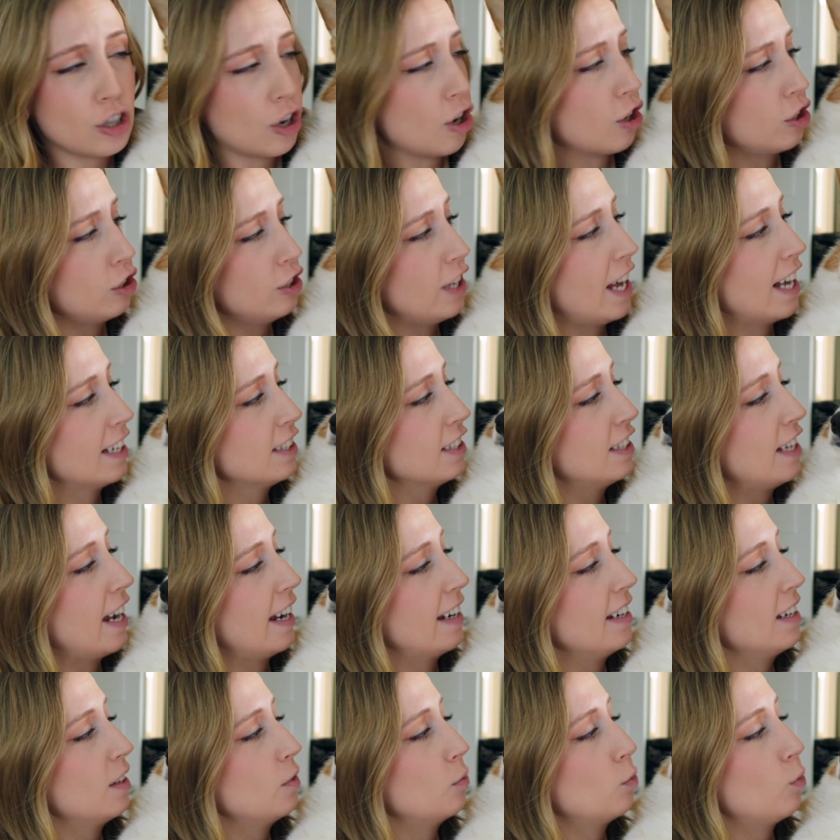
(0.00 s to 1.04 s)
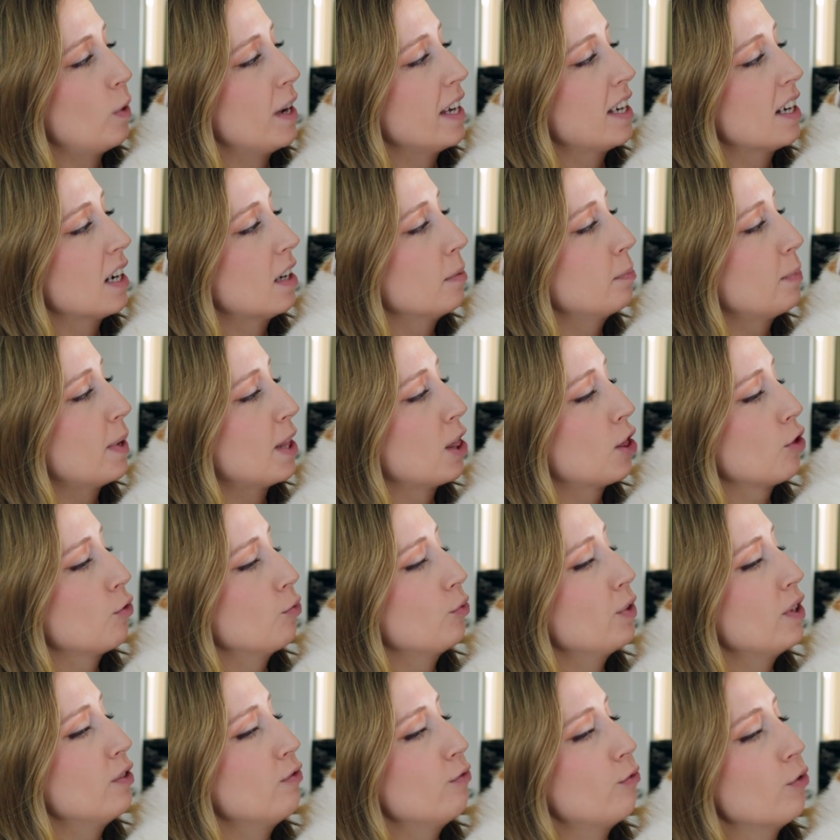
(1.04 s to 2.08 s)
dog last night and wake up at
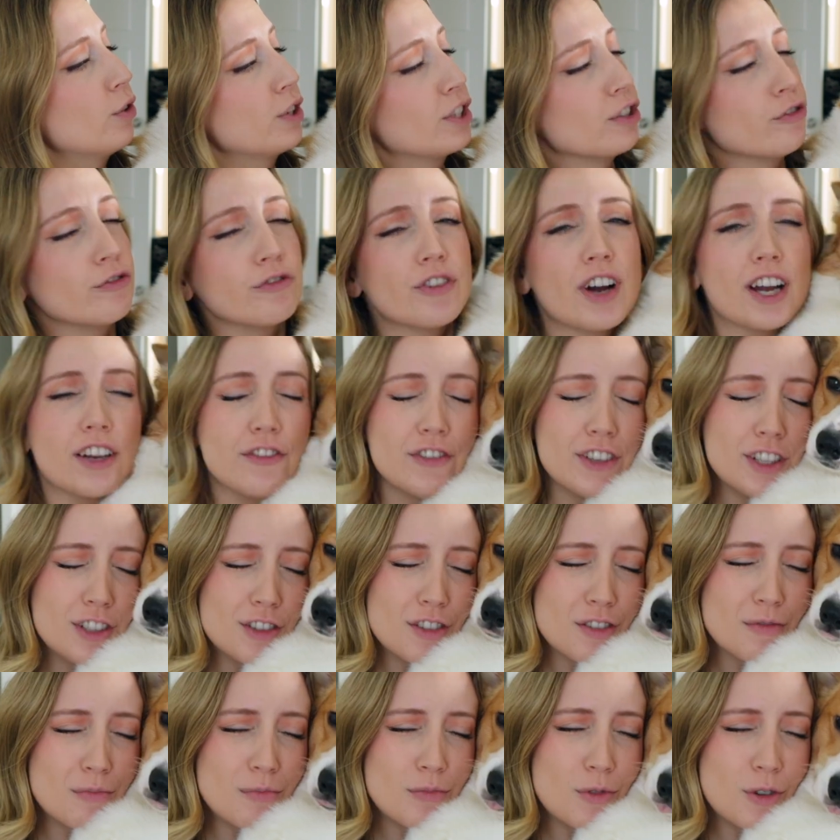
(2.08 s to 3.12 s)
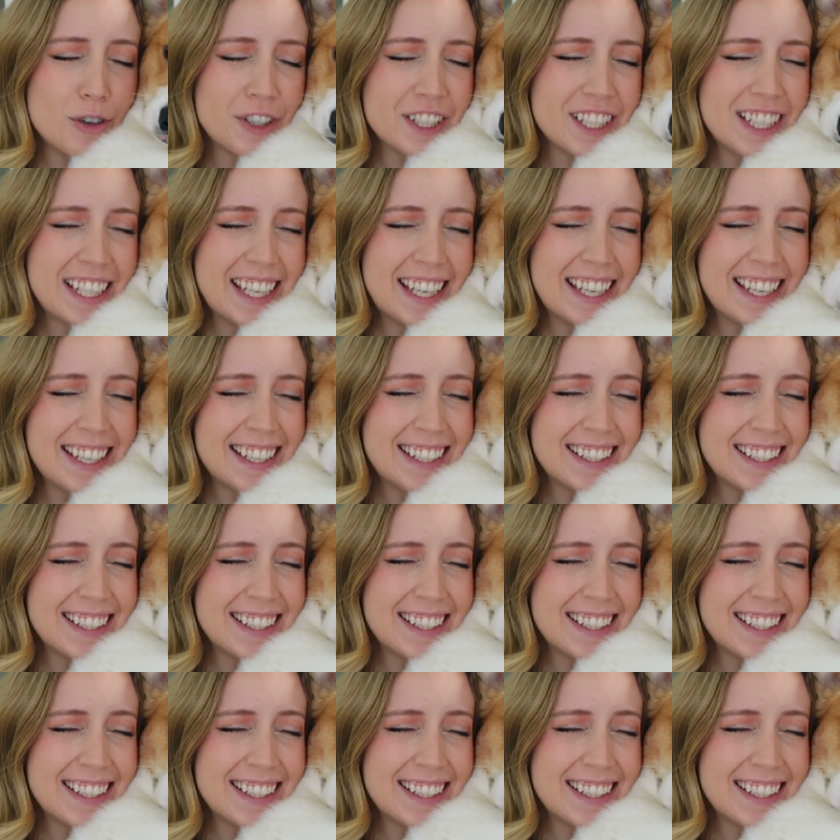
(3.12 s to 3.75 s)
3.45 in the morning.